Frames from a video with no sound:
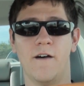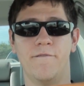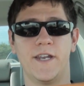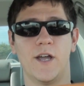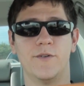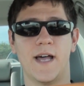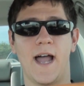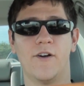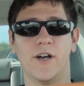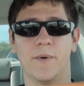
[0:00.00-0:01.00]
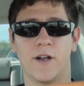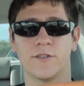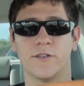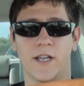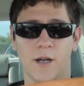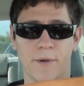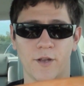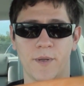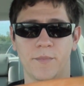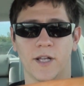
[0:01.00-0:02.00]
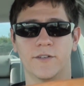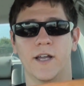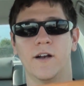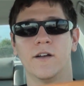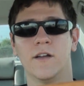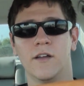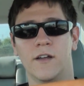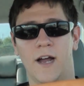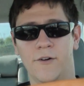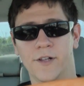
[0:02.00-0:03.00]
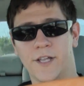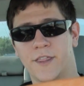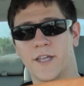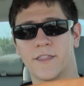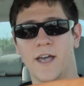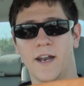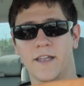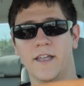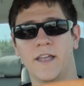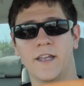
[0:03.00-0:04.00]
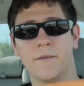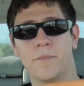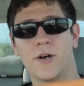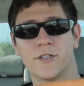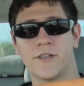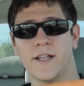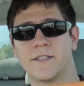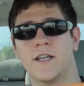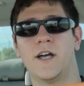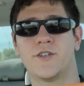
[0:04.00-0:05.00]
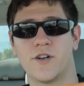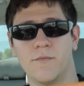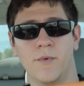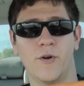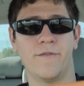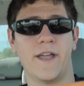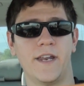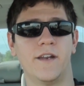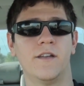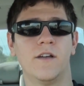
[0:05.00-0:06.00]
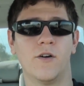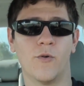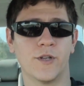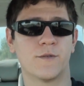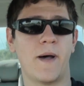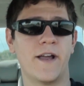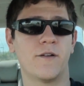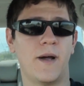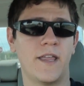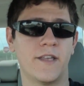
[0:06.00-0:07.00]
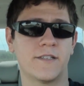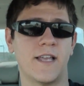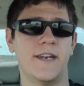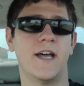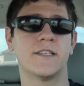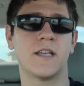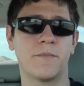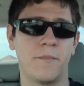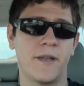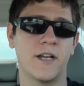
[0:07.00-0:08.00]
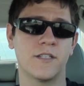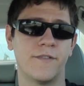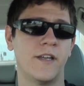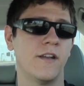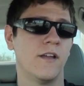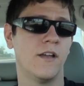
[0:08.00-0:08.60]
video diary, but also to help other people out there. I really think that any person that's touched, motivated, or inspired by this, that does something because of it,